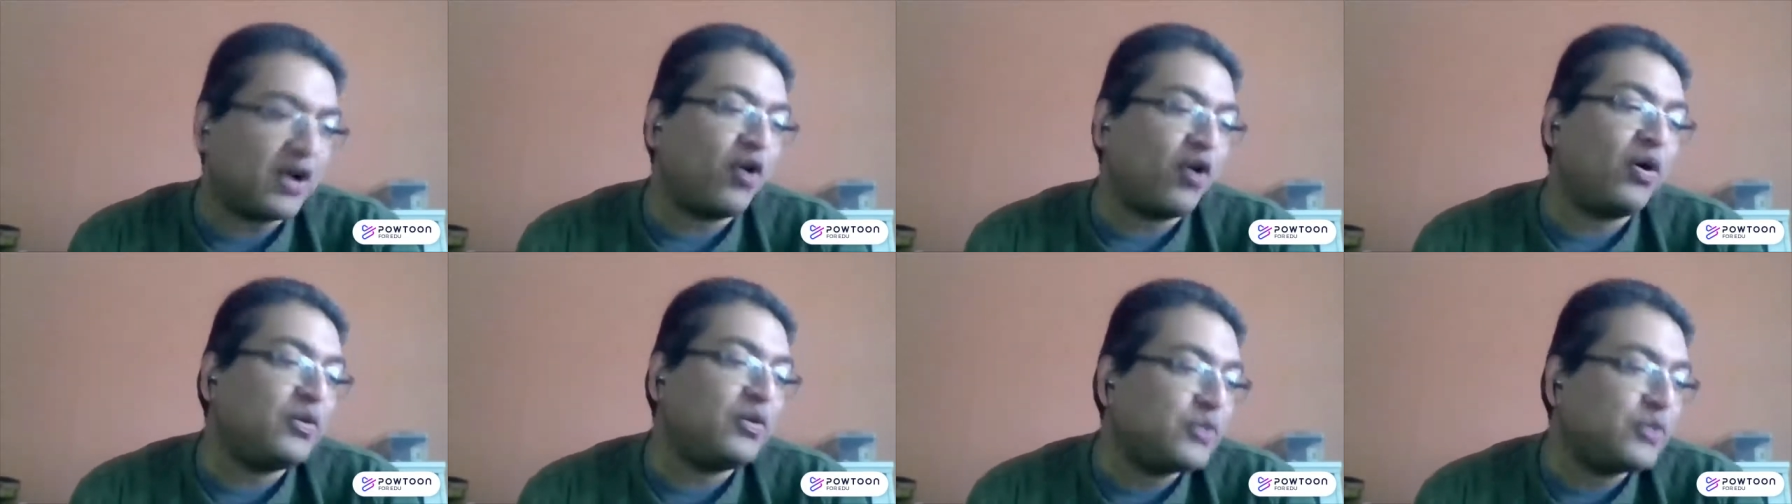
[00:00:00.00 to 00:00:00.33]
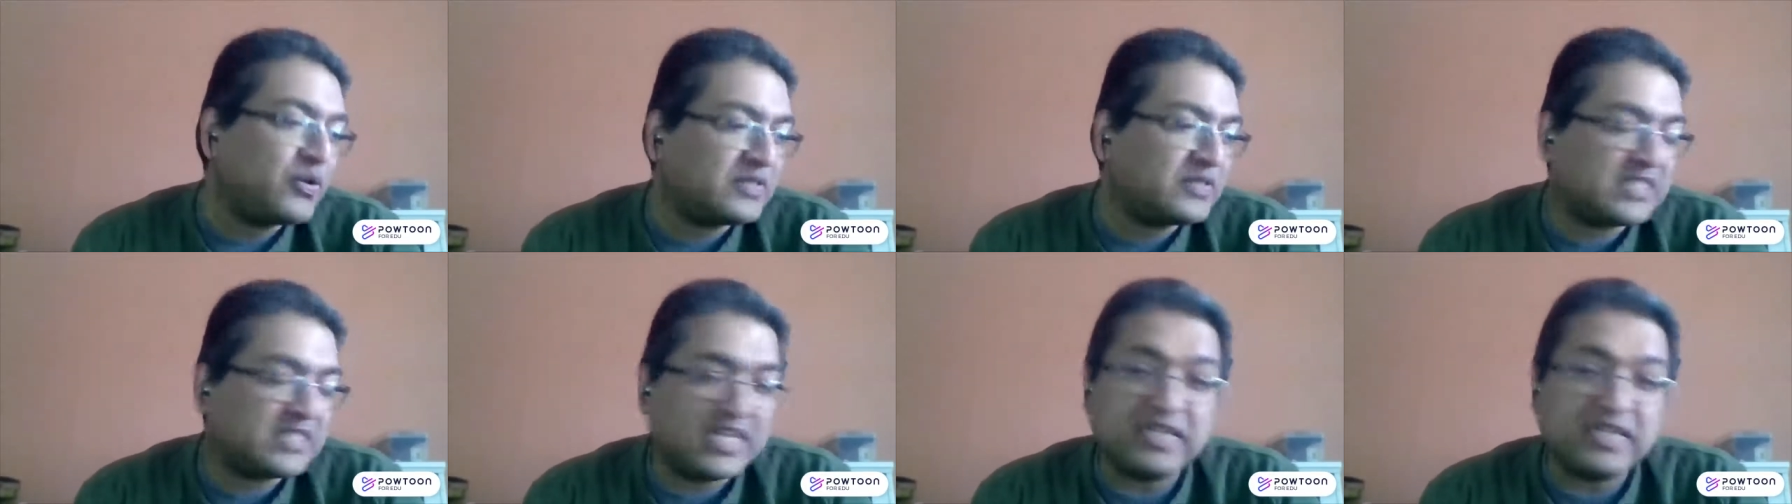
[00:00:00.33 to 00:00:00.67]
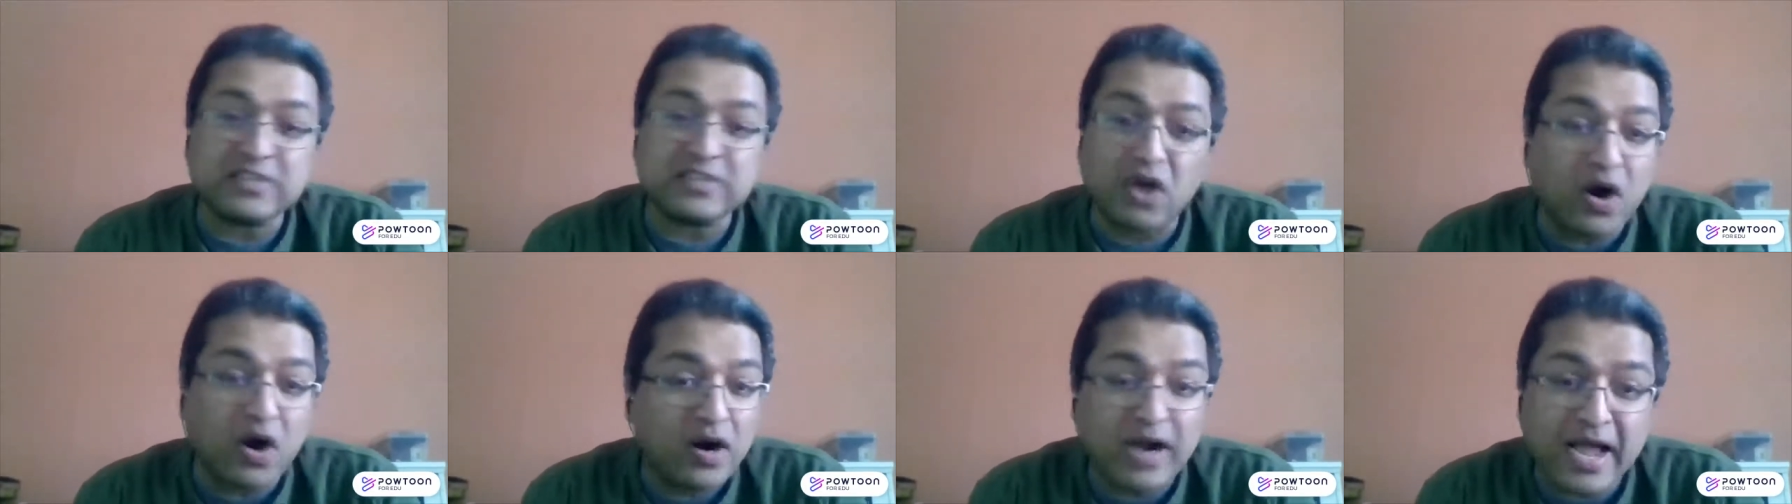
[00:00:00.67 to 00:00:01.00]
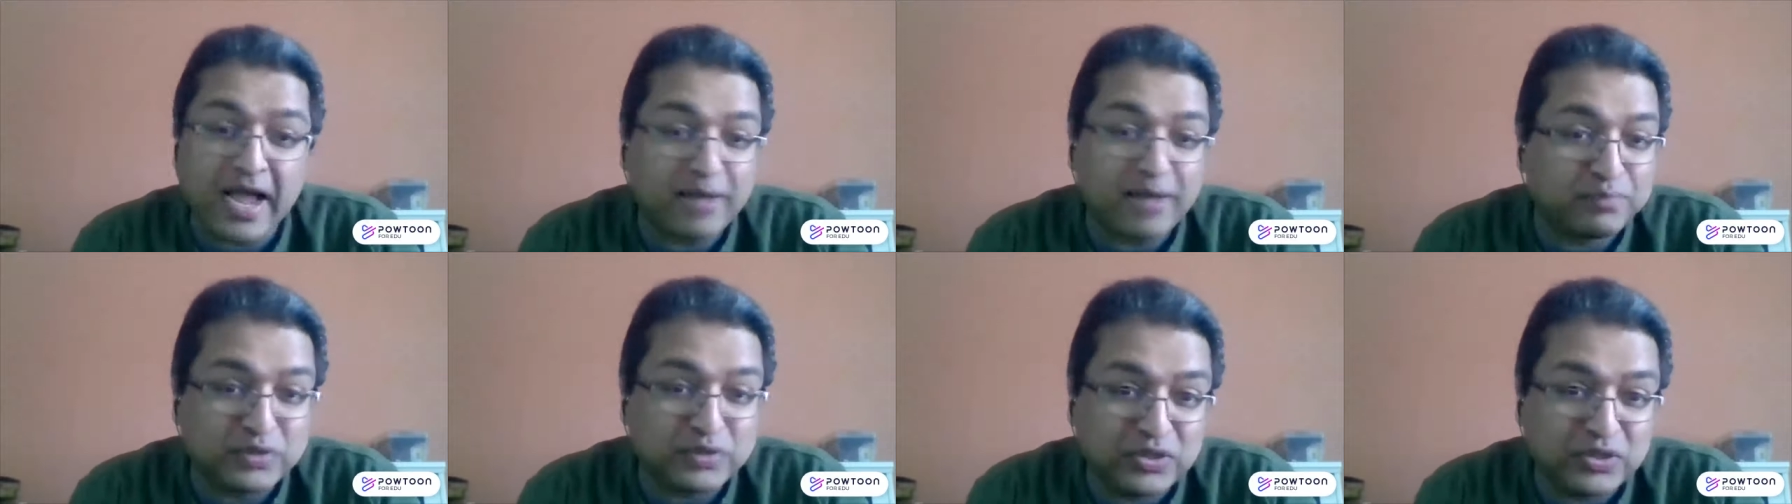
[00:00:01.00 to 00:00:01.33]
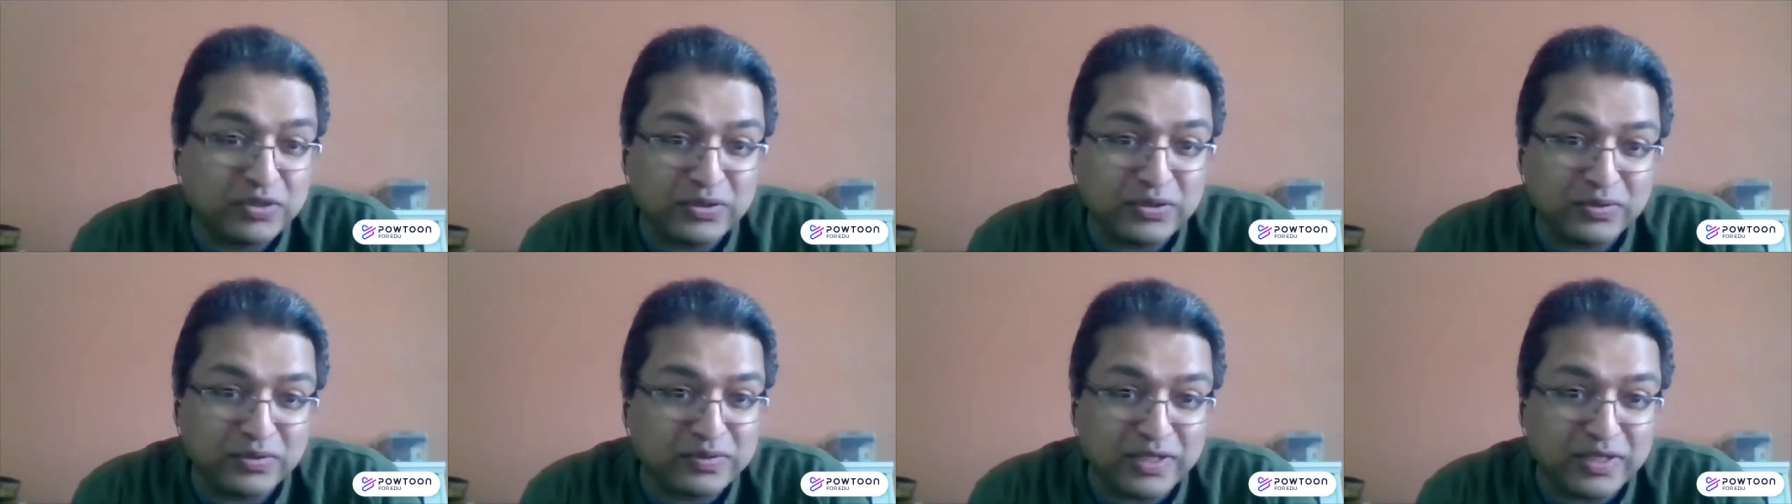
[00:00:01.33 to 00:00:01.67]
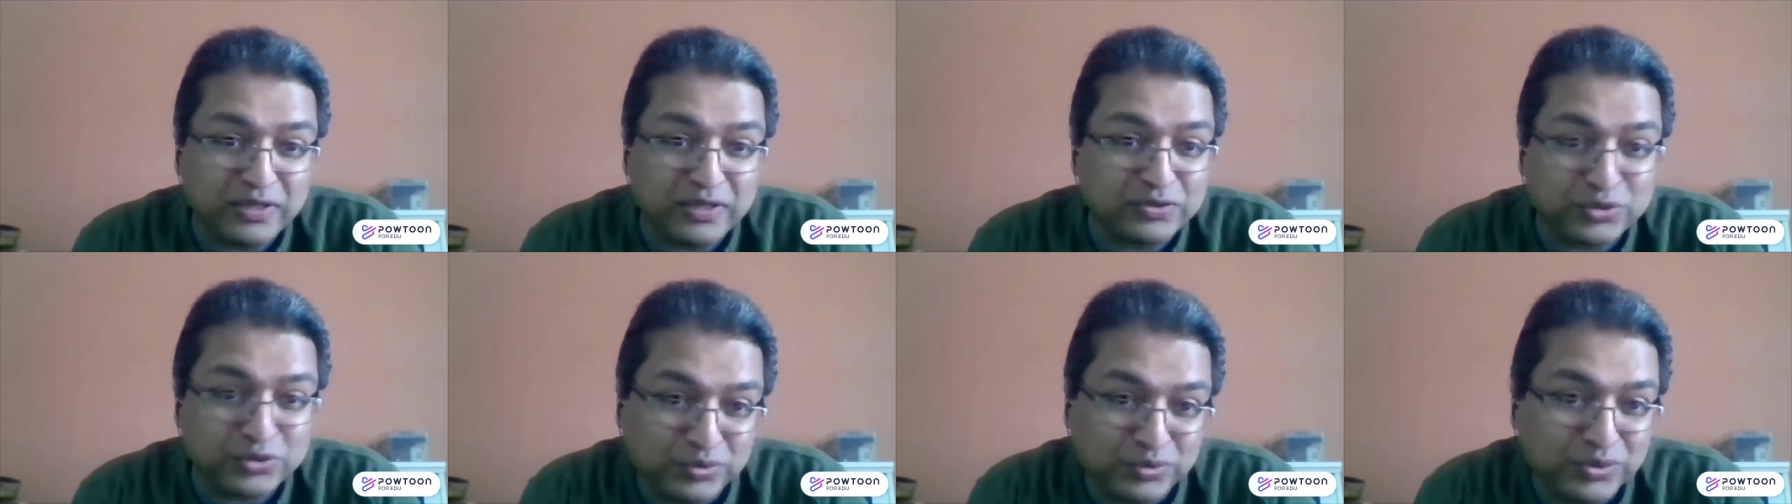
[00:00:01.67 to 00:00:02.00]
All those things are
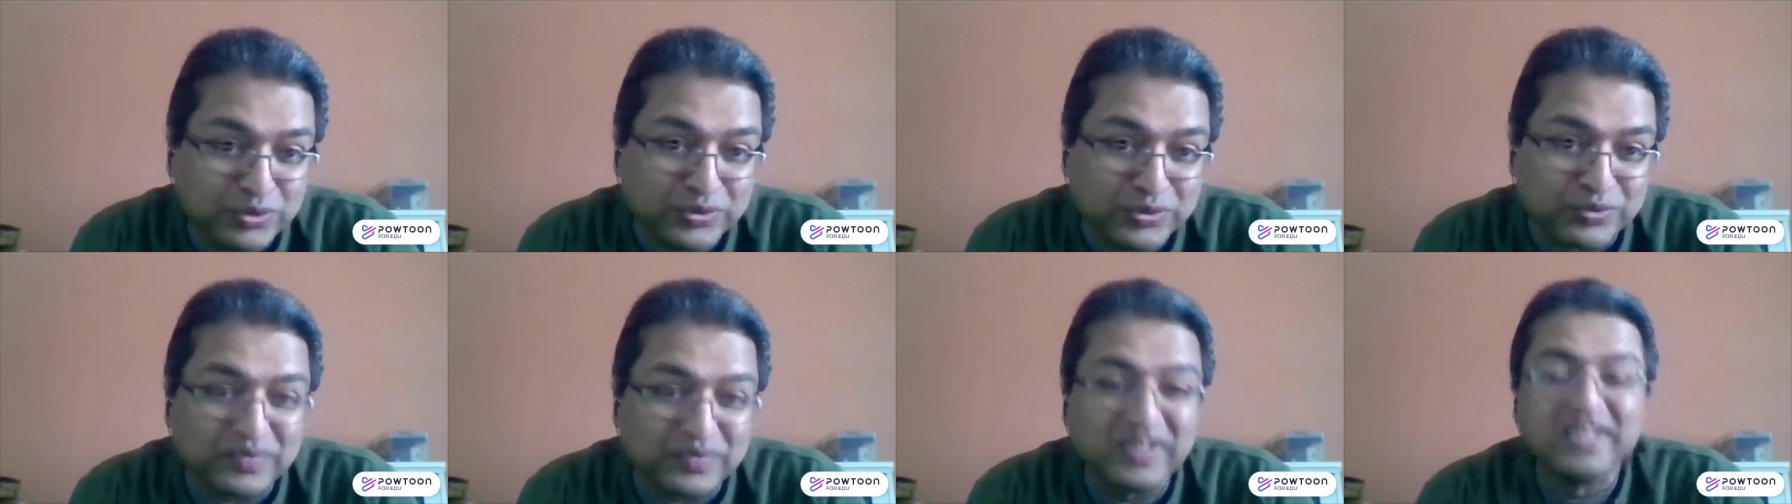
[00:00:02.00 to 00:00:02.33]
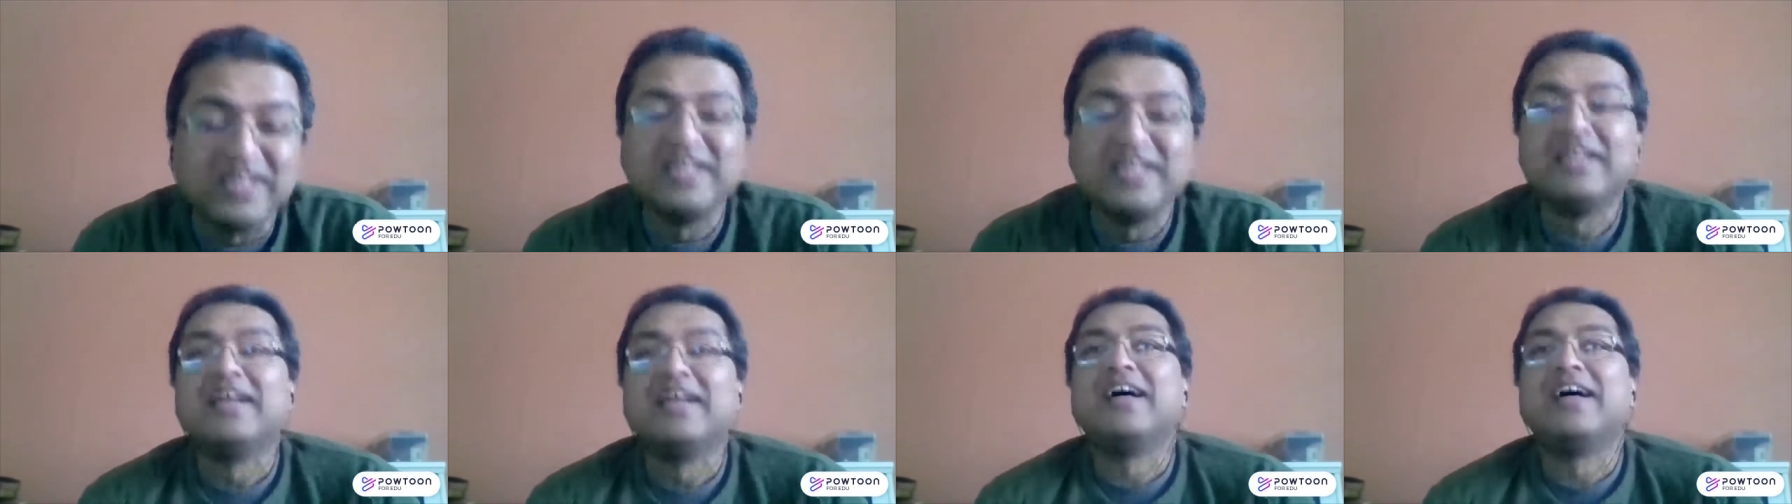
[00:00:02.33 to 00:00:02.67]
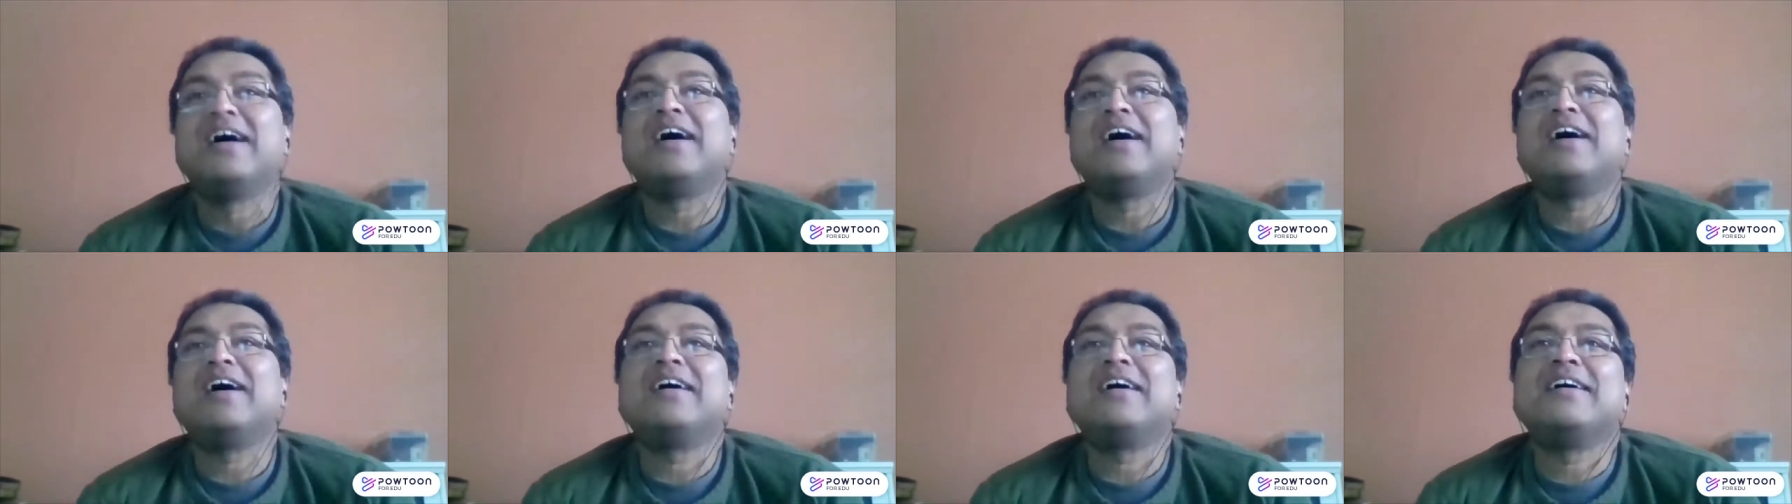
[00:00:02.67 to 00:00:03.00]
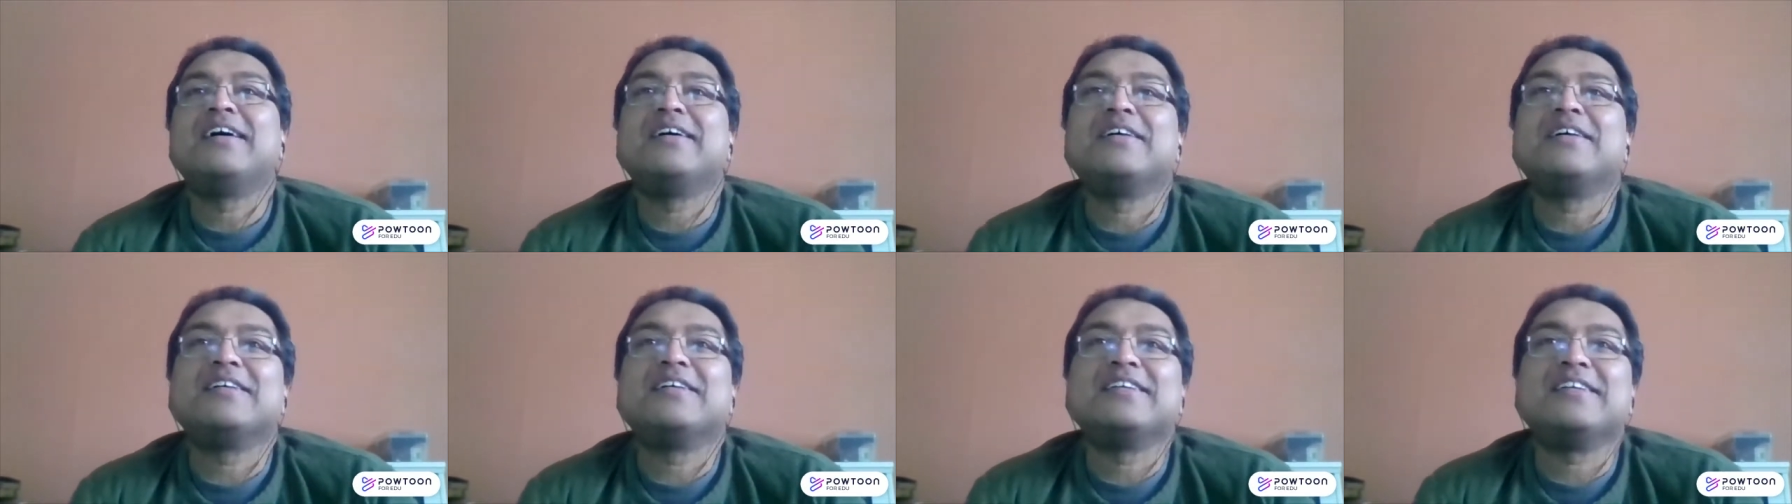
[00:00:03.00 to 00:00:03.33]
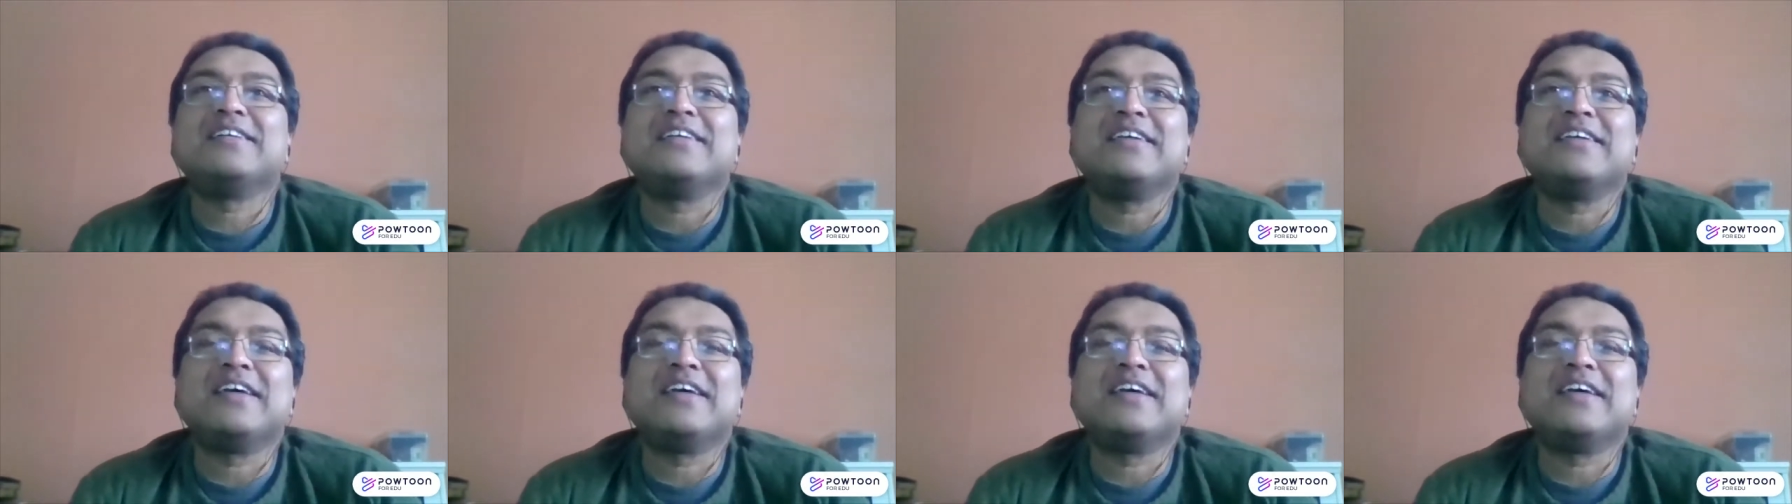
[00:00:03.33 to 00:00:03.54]
absolutely true, uh,